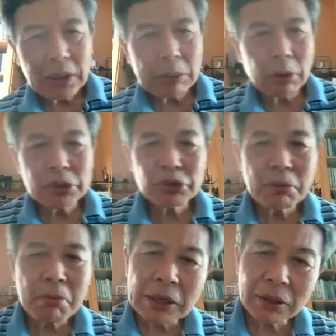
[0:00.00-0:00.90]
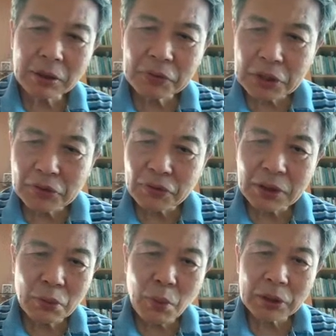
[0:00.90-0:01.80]
I'm always reminded of this
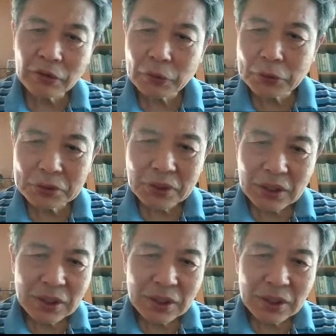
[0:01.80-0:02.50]
very wonderful